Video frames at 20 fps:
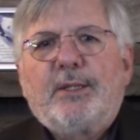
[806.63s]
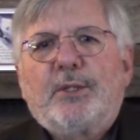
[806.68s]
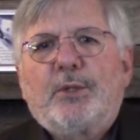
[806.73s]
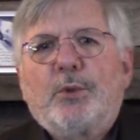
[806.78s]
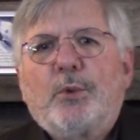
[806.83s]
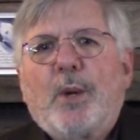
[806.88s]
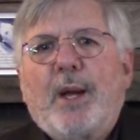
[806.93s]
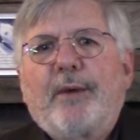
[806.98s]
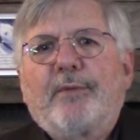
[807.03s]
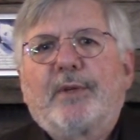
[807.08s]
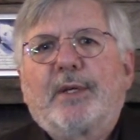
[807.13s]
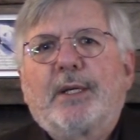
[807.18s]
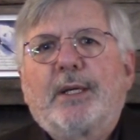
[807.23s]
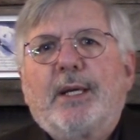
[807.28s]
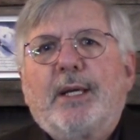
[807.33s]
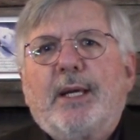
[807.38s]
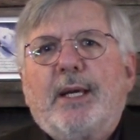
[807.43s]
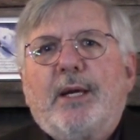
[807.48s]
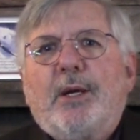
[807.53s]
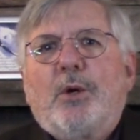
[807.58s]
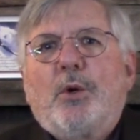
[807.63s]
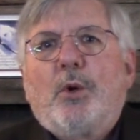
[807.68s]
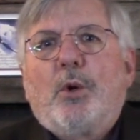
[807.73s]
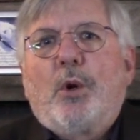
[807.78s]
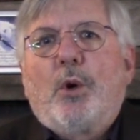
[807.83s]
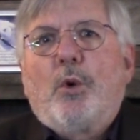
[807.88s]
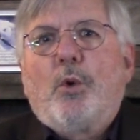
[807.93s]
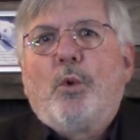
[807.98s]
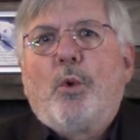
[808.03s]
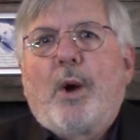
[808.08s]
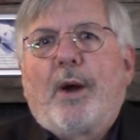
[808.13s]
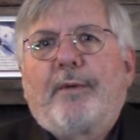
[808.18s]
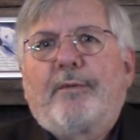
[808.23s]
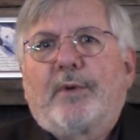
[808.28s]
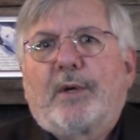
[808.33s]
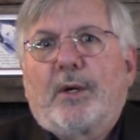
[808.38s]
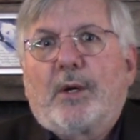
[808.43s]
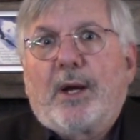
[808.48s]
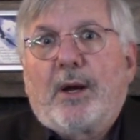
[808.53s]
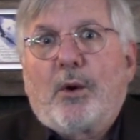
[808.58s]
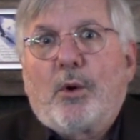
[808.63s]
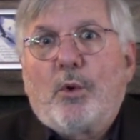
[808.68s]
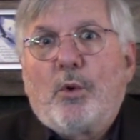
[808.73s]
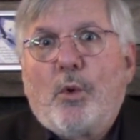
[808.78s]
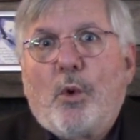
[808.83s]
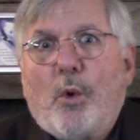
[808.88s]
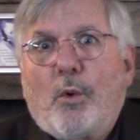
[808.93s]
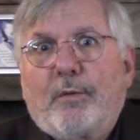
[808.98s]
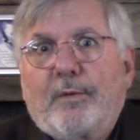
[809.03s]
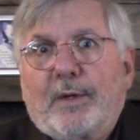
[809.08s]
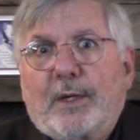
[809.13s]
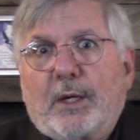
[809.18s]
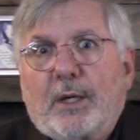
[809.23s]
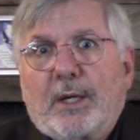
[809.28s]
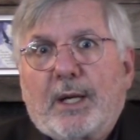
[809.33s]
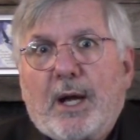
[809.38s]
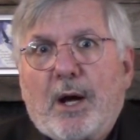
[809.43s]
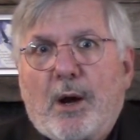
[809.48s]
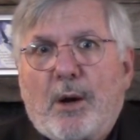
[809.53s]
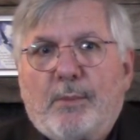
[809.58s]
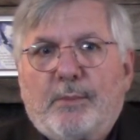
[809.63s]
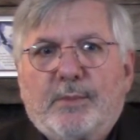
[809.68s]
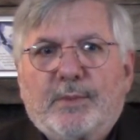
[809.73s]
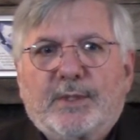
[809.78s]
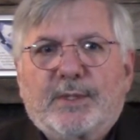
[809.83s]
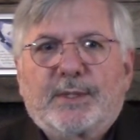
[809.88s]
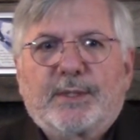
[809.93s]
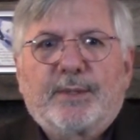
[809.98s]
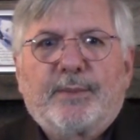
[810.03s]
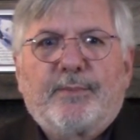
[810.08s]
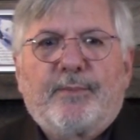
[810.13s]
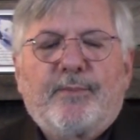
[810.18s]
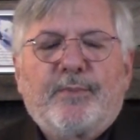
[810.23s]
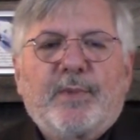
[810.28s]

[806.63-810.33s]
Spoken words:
To whoever overcomes.